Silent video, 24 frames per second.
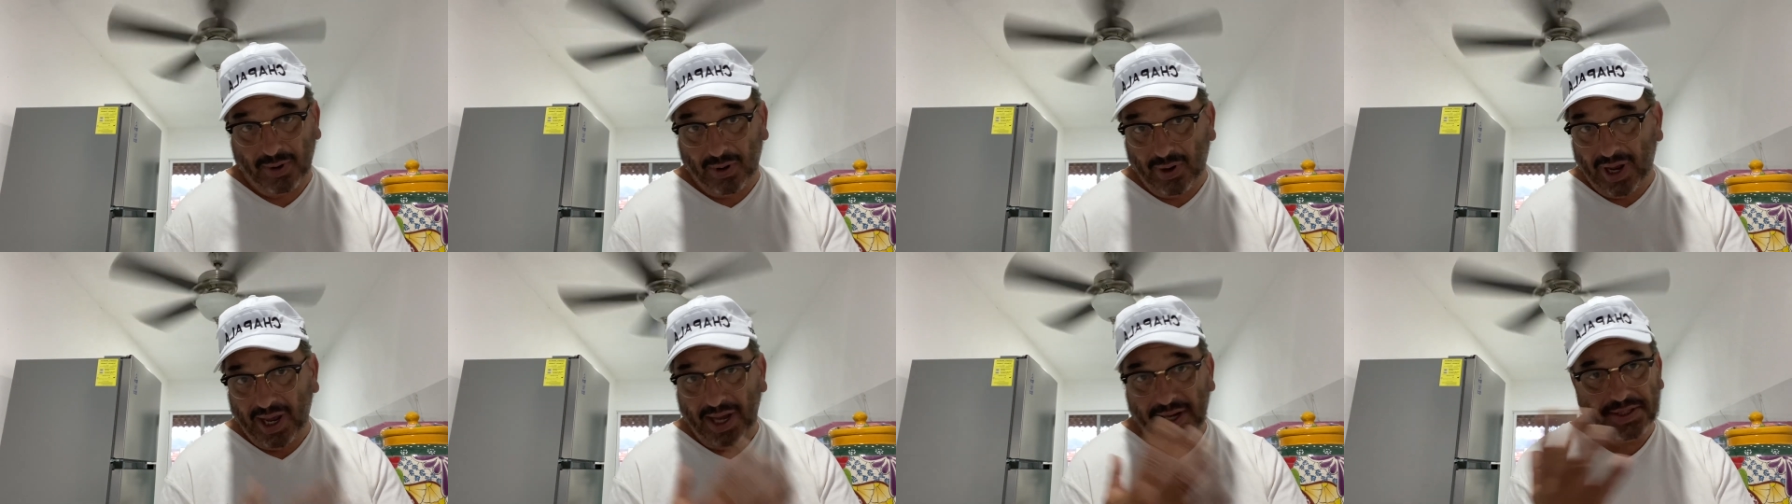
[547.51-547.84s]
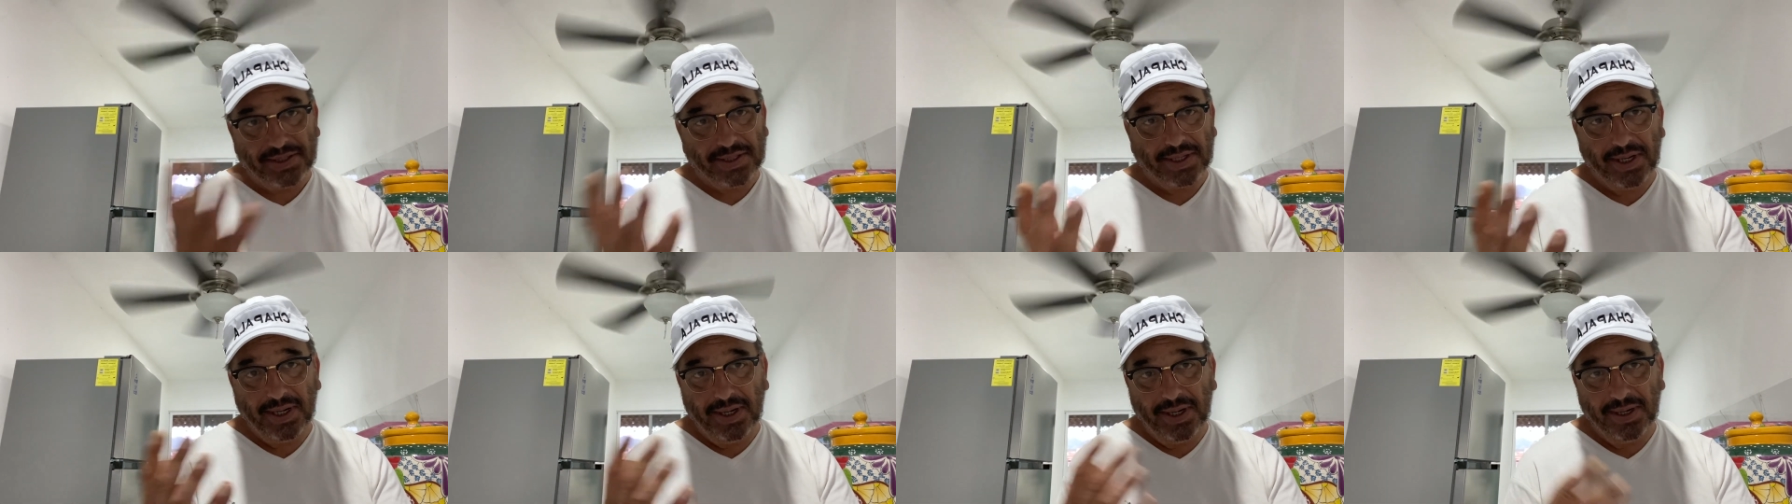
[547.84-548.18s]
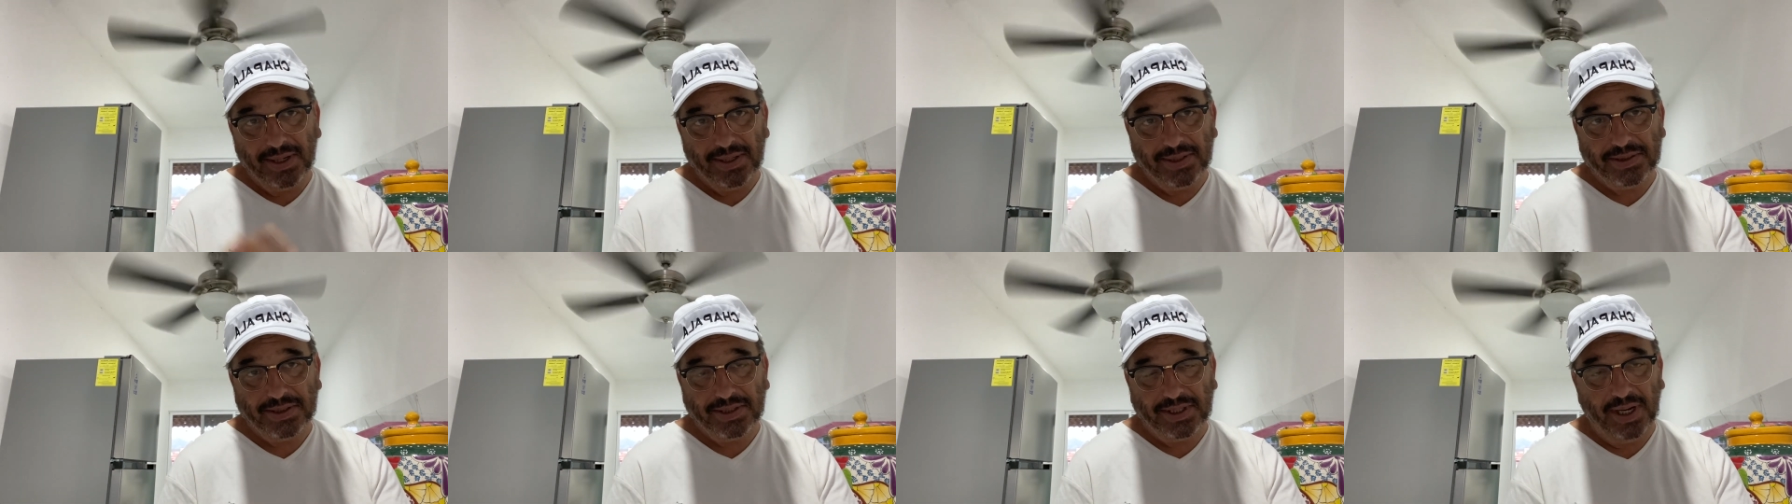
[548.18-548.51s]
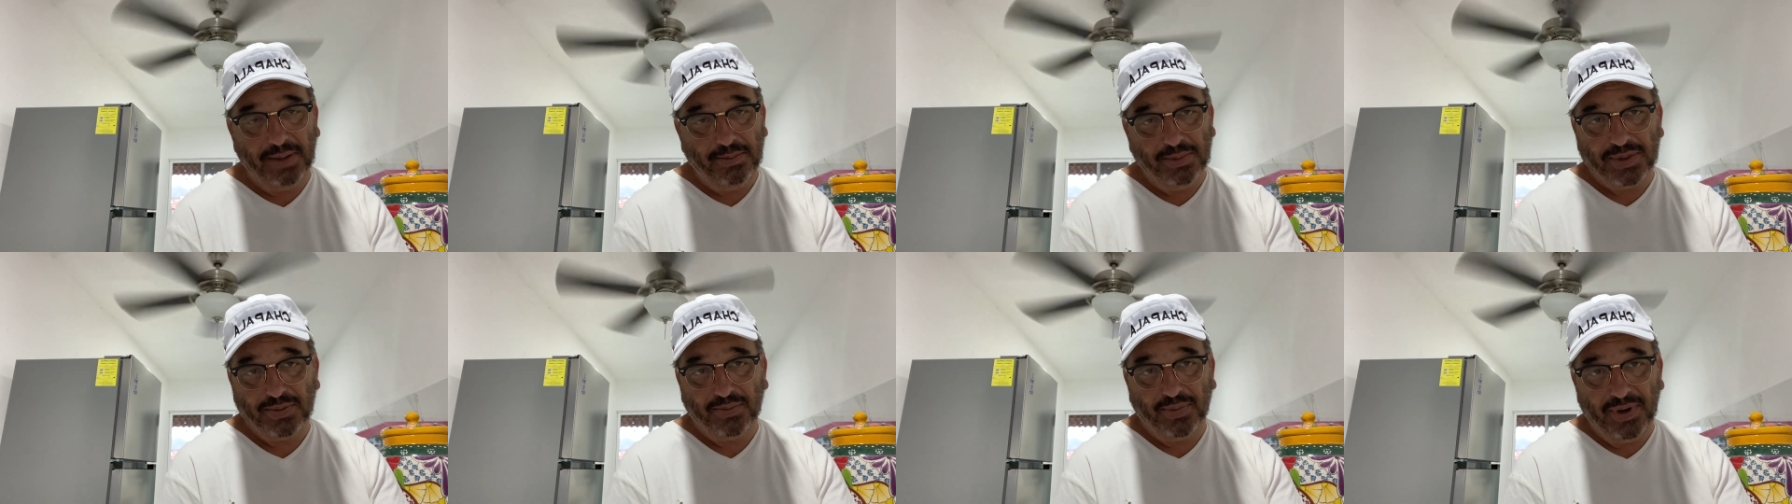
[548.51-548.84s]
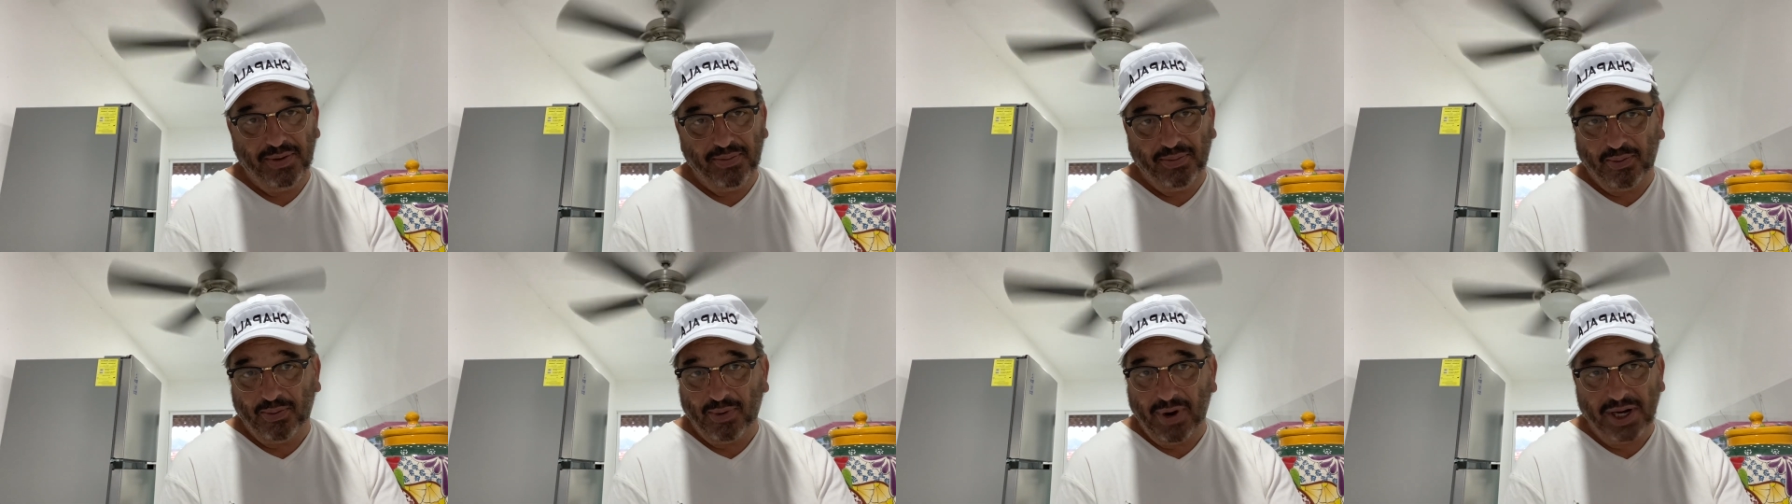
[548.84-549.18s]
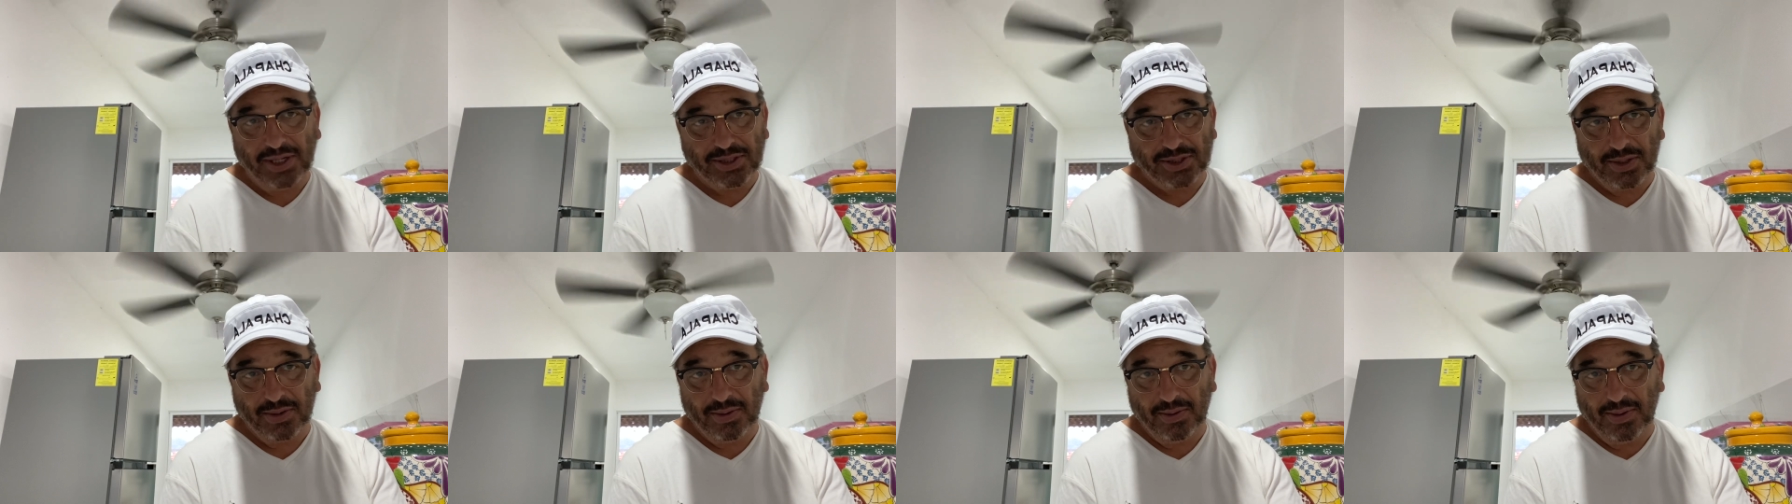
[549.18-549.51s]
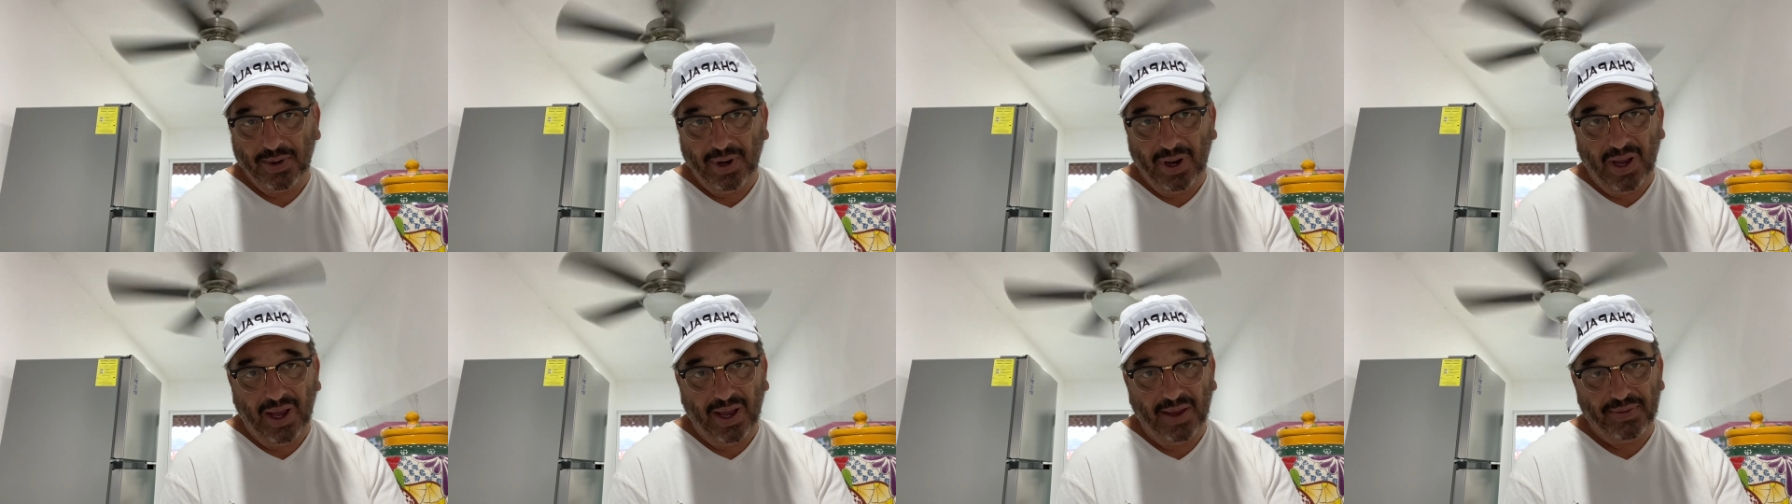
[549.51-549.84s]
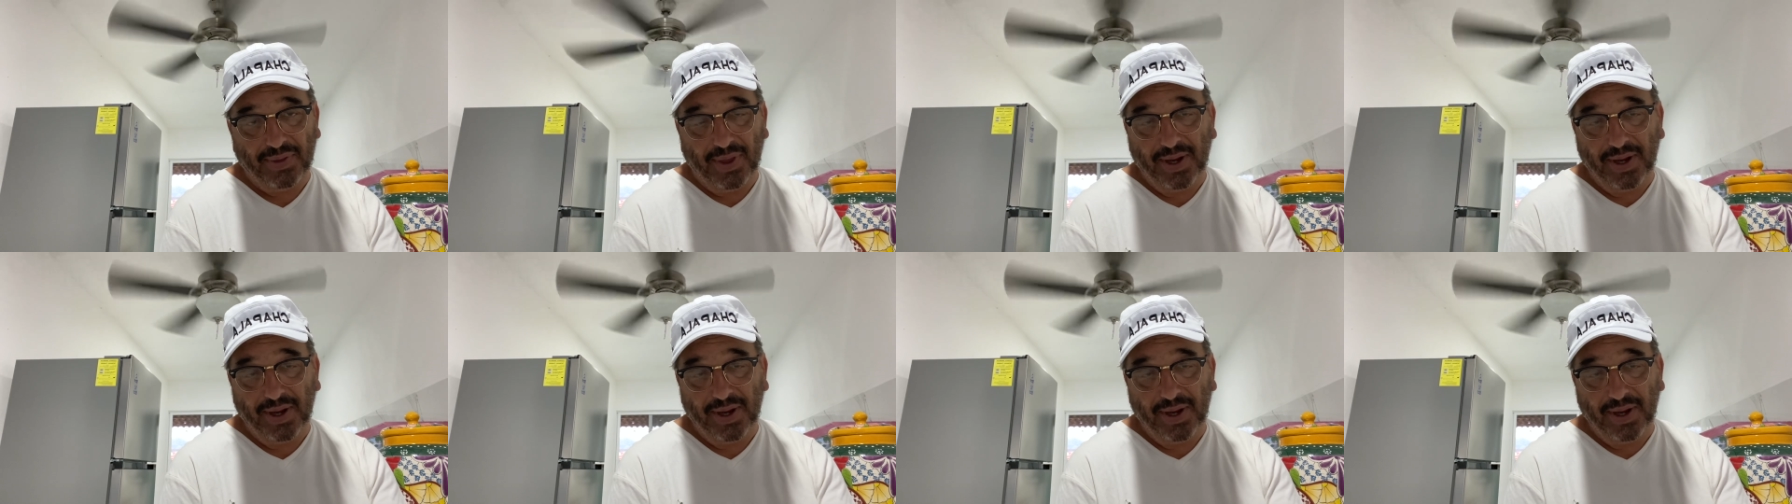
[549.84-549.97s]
I see it seems to be fresher